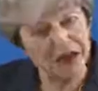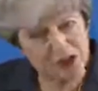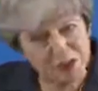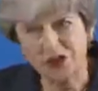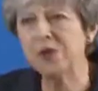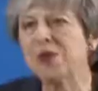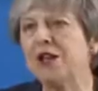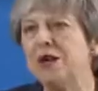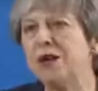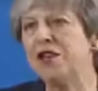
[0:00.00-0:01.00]
As we do
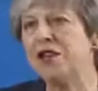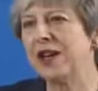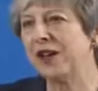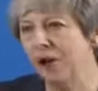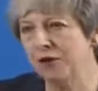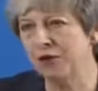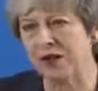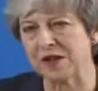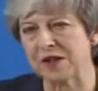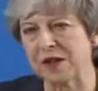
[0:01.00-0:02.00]
so, we can take
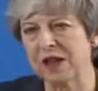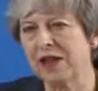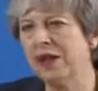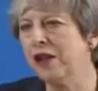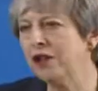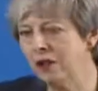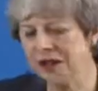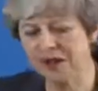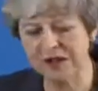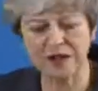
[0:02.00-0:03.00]
confidence in our
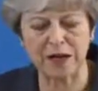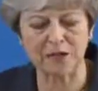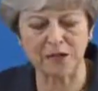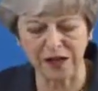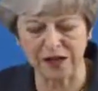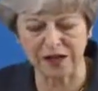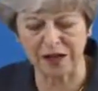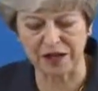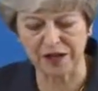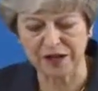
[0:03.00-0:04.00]
union's adaptability.